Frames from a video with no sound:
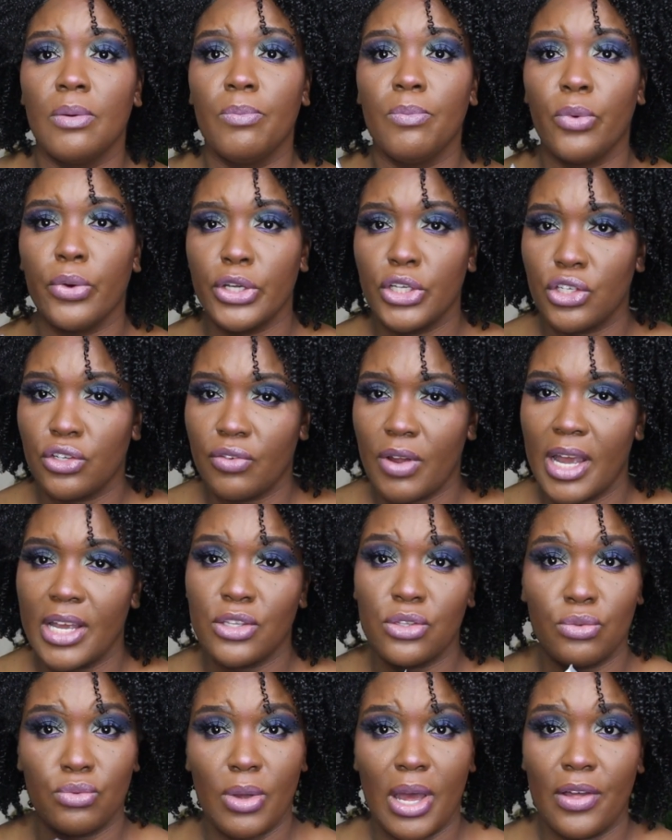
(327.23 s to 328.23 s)

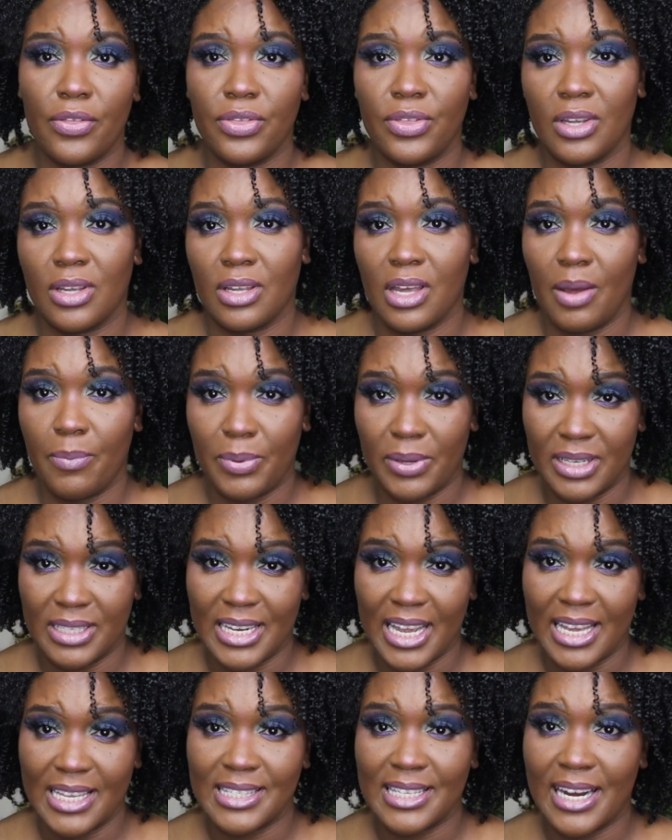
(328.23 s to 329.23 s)
moisturized throughout the couple of
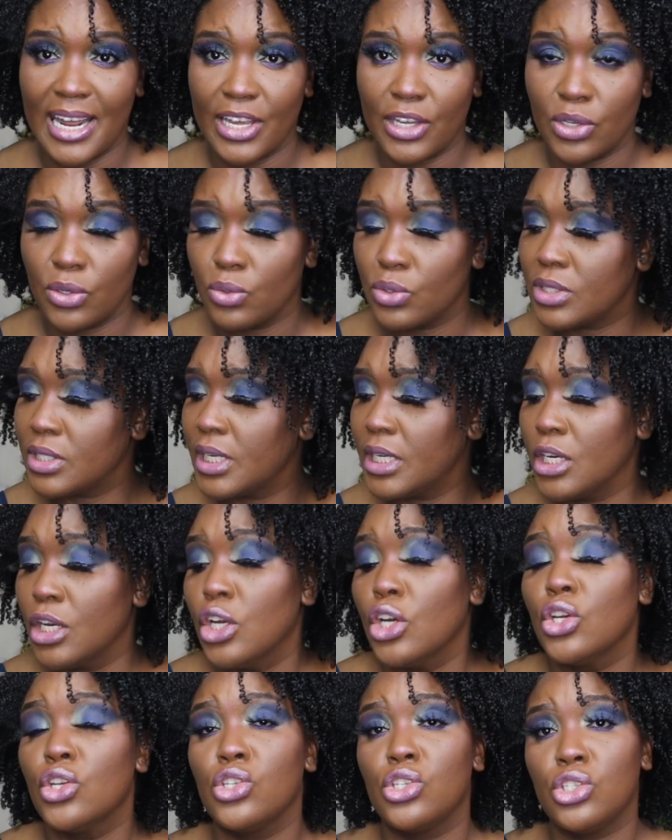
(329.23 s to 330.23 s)
days that I used it.
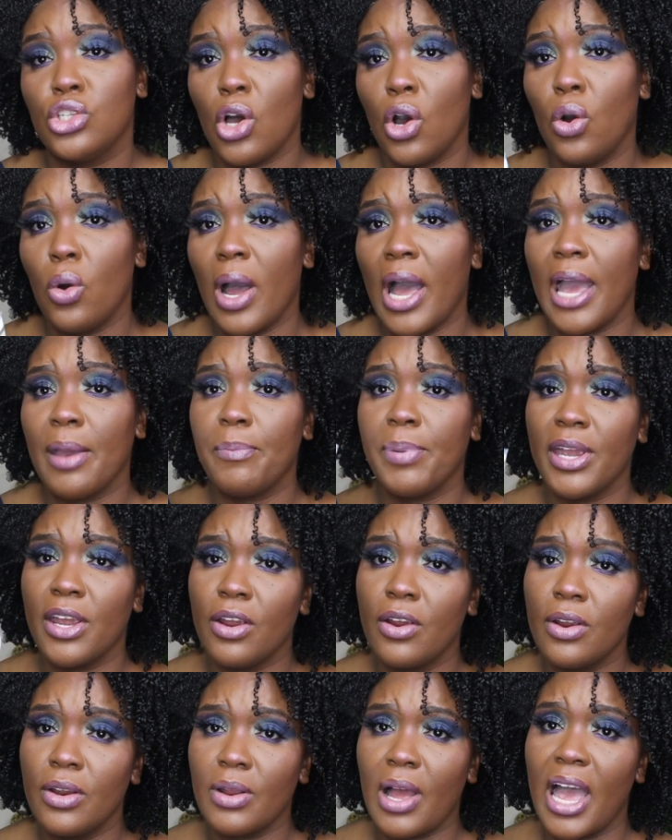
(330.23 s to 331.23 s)
So I
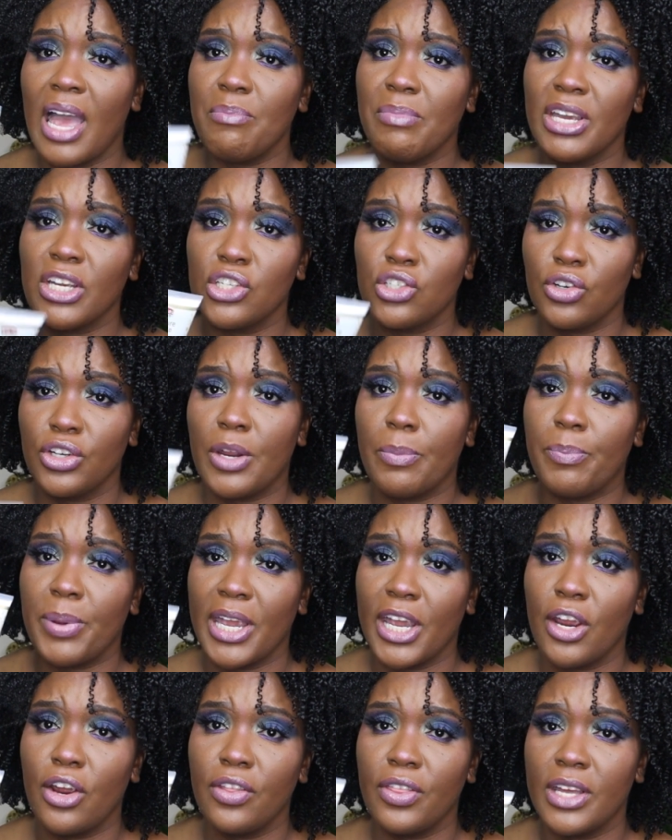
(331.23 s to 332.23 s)
pair, I make sure to
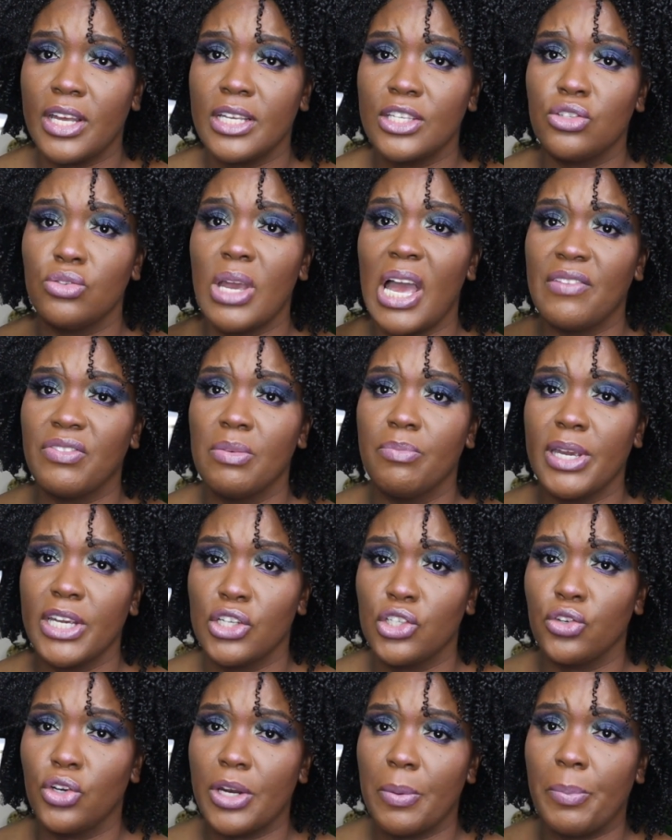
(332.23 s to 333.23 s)
pair this. You have to
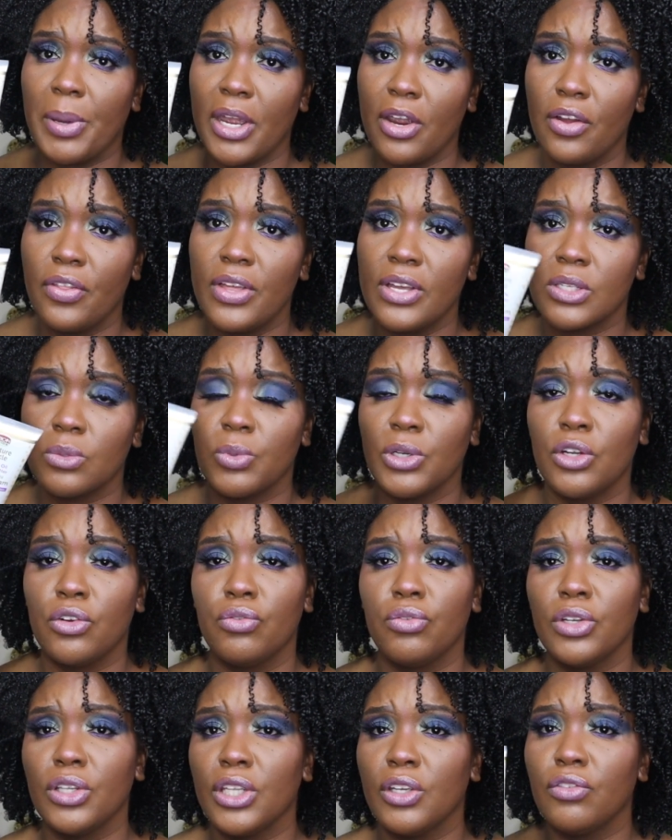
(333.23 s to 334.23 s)
make sure to pair this with
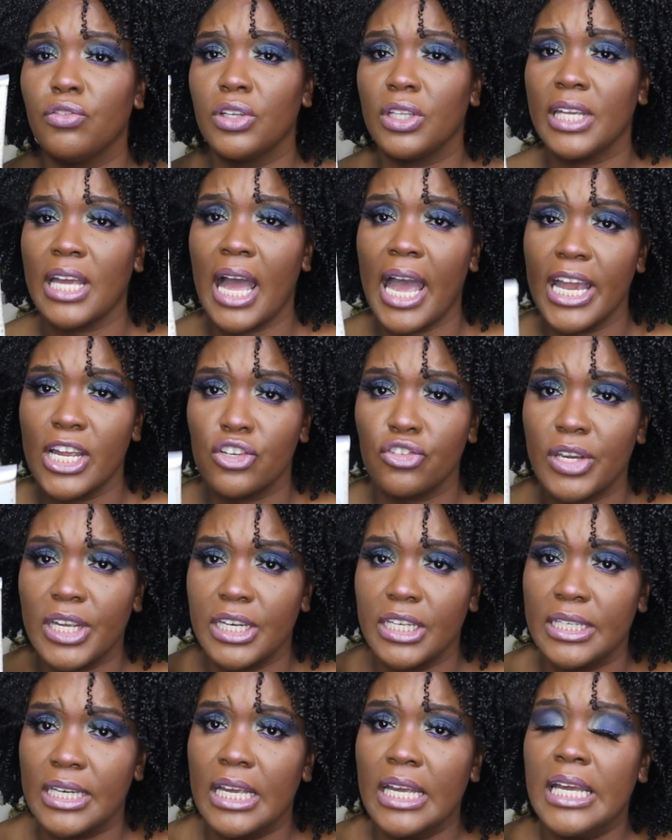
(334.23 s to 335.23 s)
a really, really
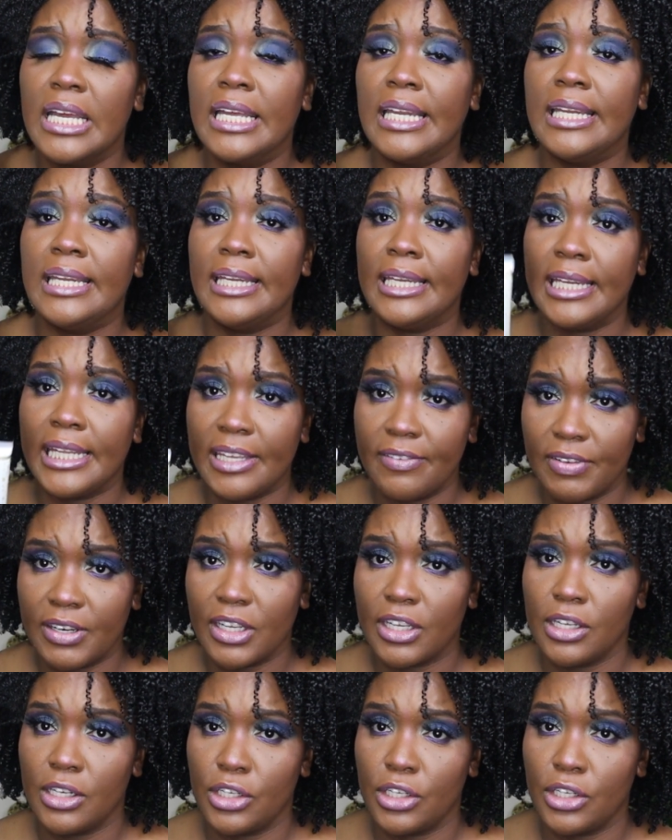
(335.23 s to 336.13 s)
hydrating leave-in